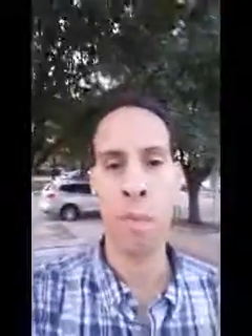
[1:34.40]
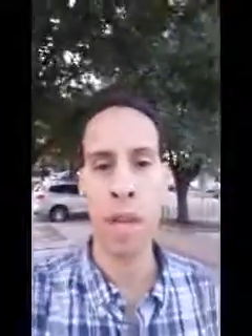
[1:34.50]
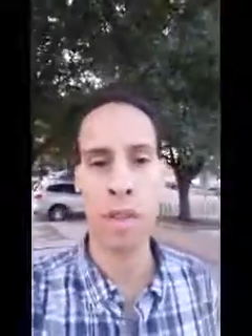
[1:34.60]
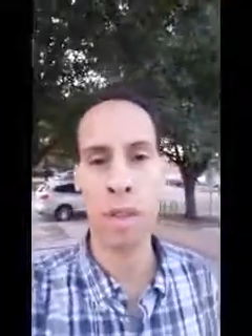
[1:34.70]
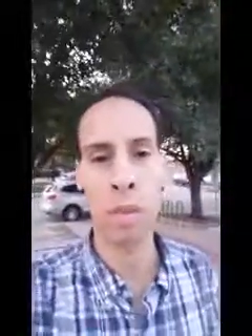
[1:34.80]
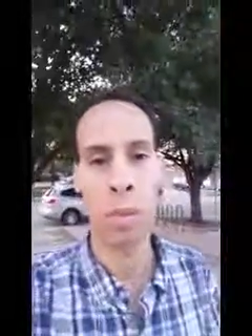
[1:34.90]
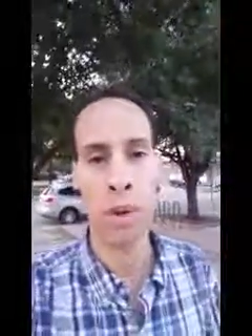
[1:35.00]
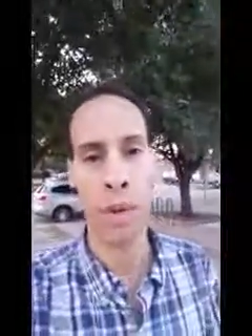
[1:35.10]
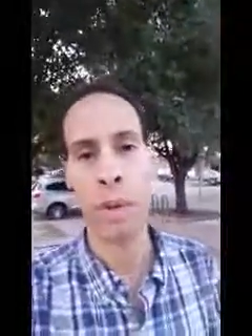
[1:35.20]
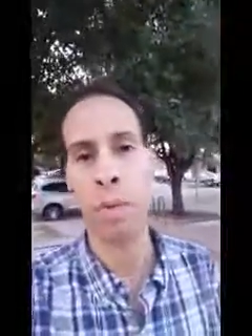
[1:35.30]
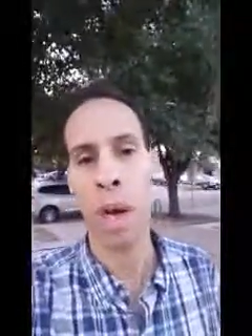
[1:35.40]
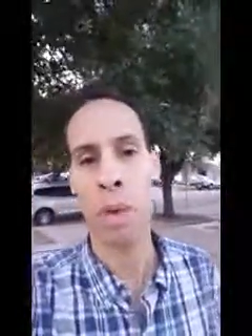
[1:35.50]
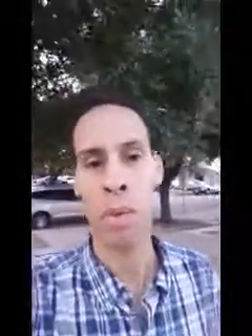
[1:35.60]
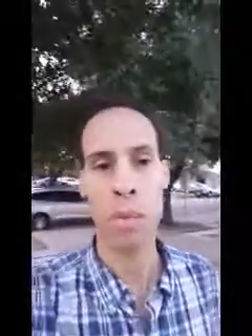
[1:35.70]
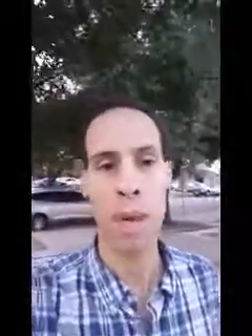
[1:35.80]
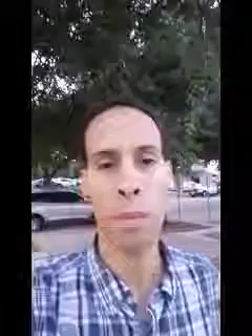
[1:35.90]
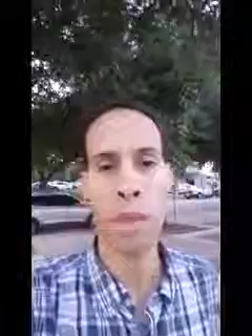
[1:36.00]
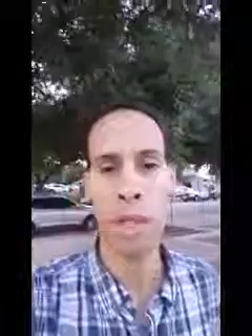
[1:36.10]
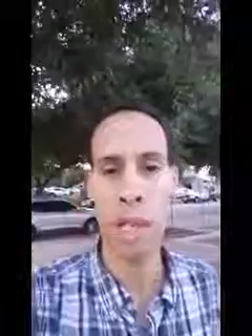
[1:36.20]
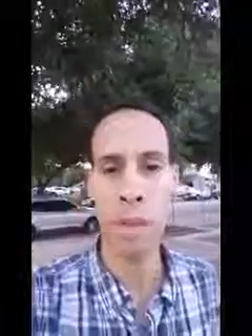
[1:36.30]
basically wondering
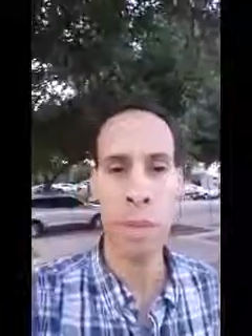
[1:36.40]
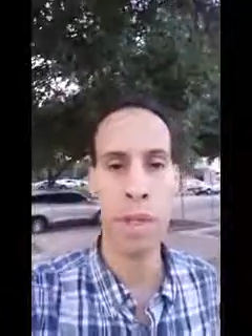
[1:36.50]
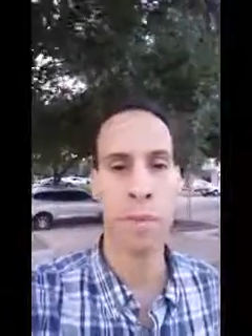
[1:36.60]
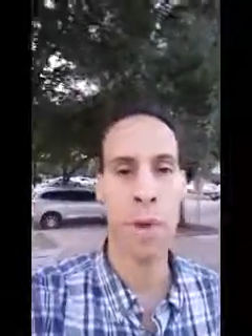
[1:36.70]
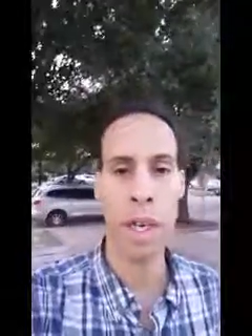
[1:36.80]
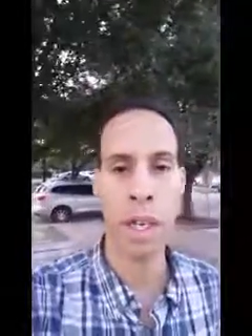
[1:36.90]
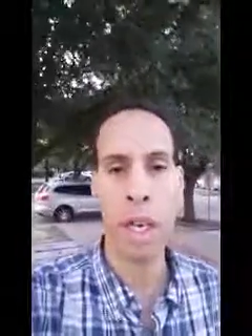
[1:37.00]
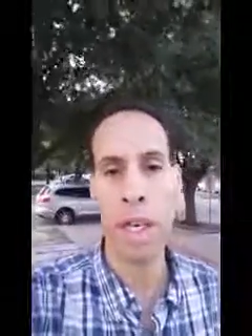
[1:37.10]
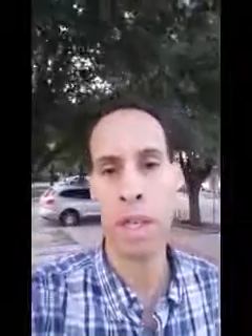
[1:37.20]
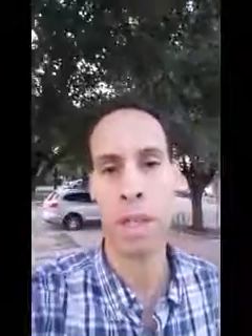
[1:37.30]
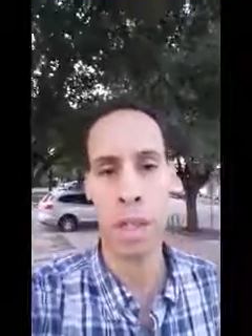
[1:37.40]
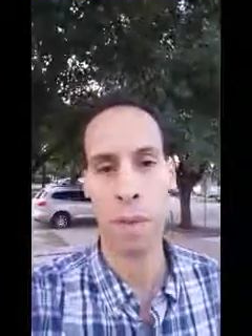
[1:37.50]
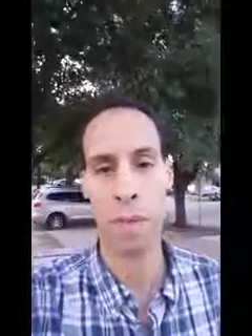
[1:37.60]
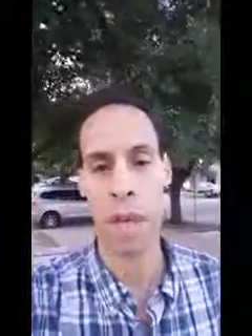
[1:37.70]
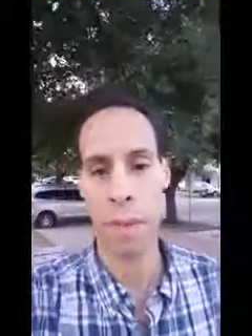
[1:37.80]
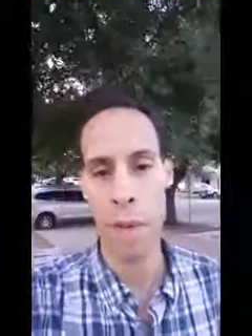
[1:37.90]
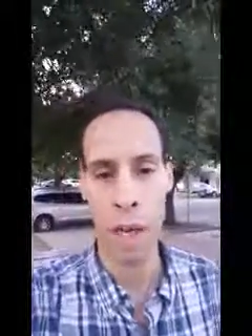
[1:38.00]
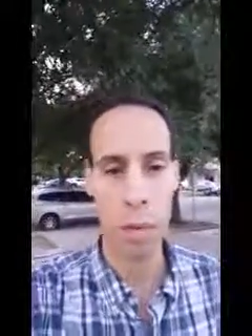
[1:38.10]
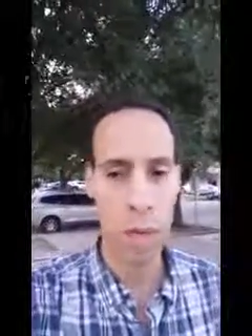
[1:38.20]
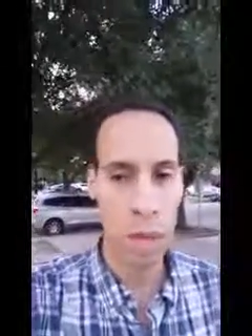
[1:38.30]
what the government's fucking hiding and stuff like
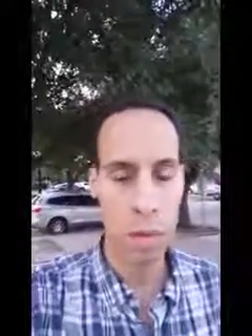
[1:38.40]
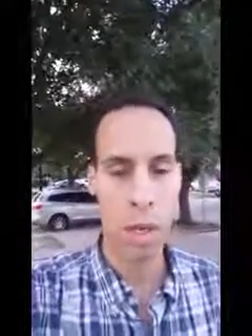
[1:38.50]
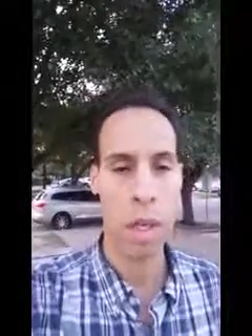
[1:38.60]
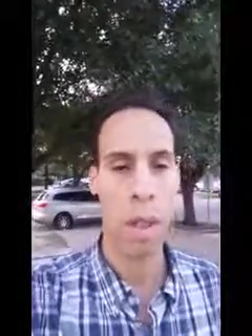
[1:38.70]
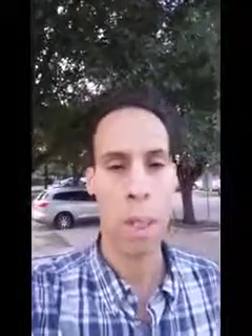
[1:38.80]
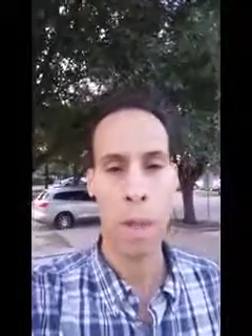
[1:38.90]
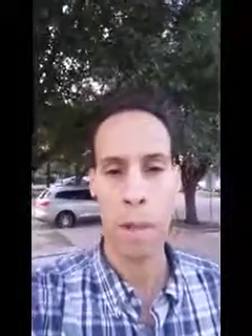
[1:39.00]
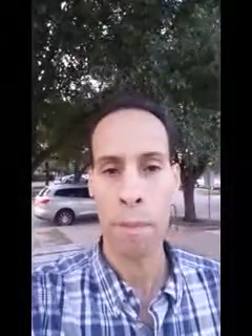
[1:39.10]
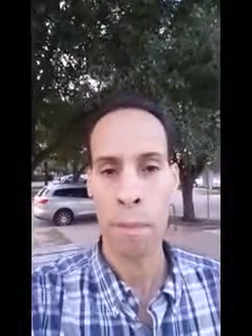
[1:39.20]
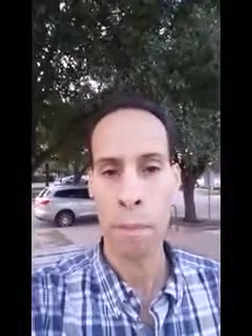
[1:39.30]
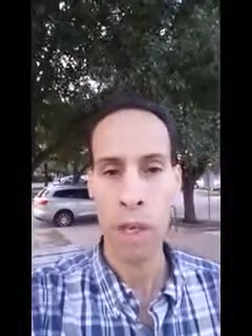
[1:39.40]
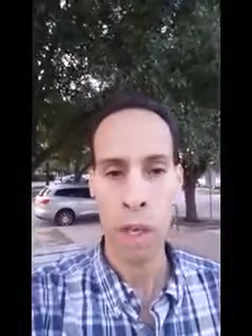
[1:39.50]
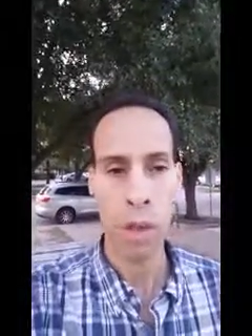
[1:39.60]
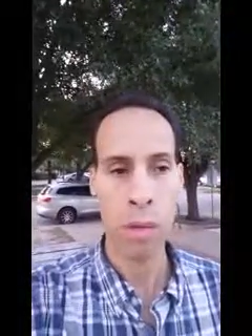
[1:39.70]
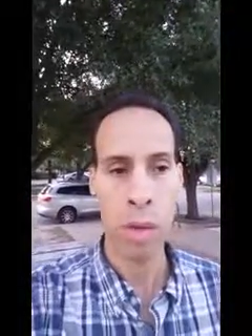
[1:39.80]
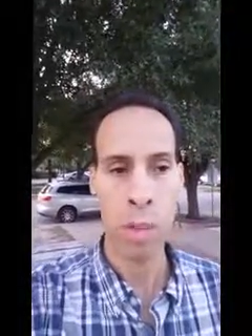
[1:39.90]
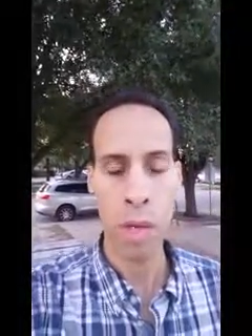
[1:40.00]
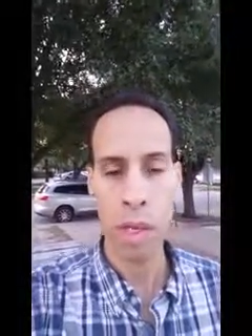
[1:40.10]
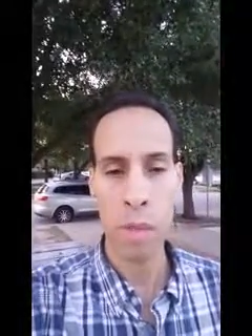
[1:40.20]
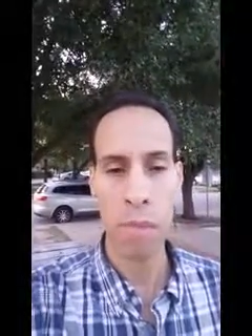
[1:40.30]
that. Well,
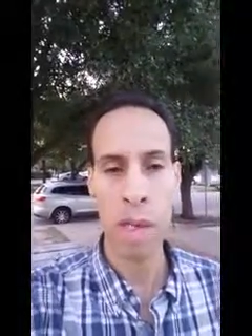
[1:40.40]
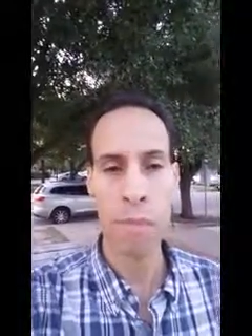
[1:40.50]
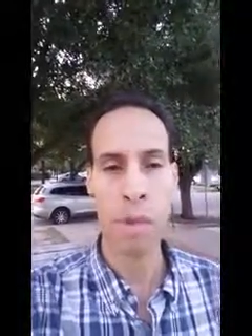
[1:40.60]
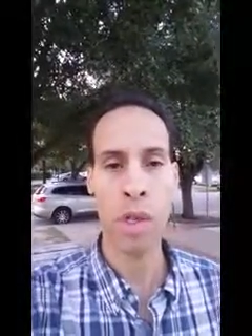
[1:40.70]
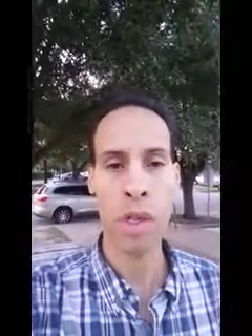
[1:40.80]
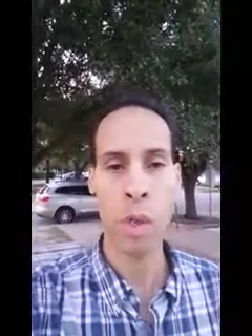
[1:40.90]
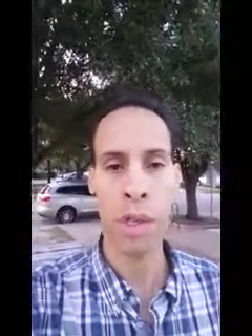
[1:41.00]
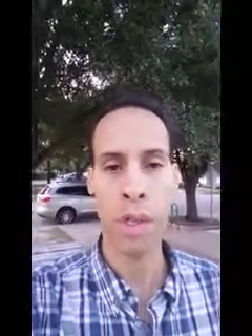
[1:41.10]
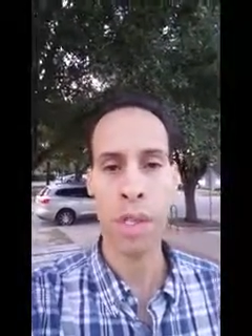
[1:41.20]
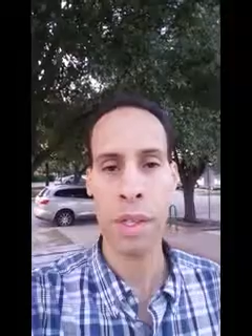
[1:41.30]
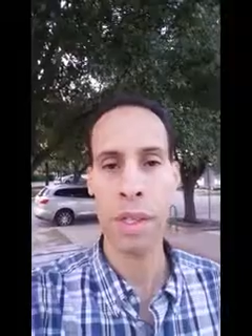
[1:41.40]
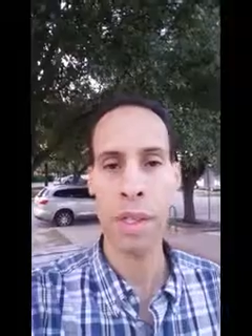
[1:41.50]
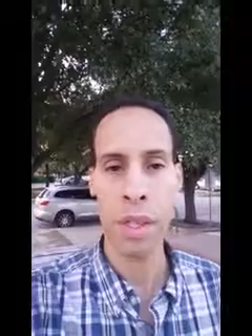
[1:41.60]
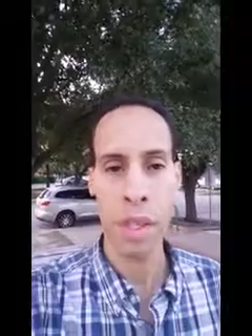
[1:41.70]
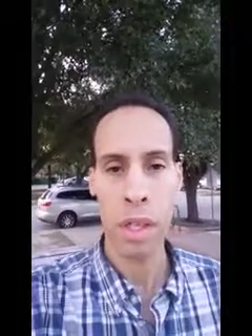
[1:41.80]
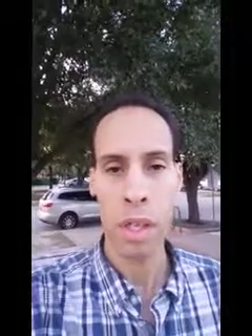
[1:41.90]
people are U.S. citizens.